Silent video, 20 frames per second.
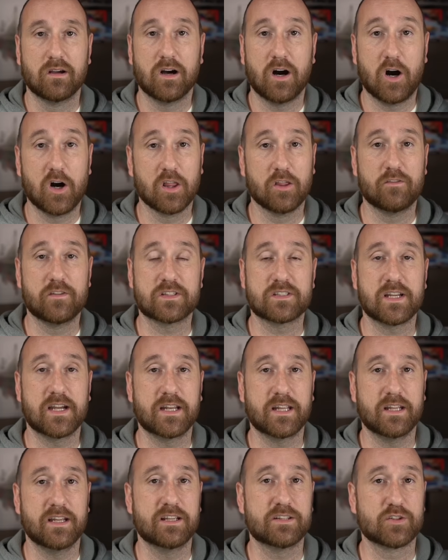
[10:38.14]
All of this
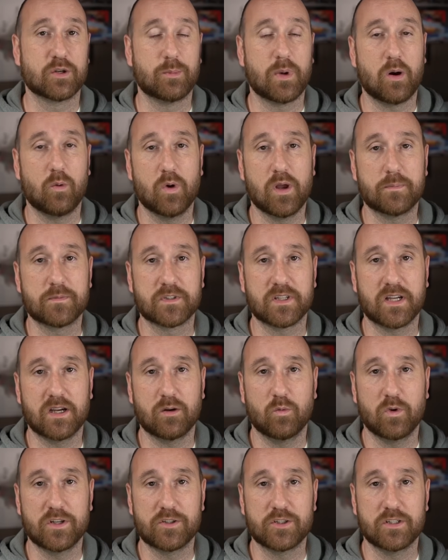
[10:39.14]
data is on my website,
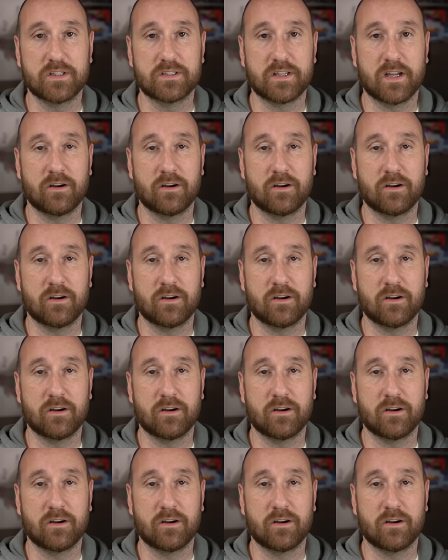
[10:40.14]
which is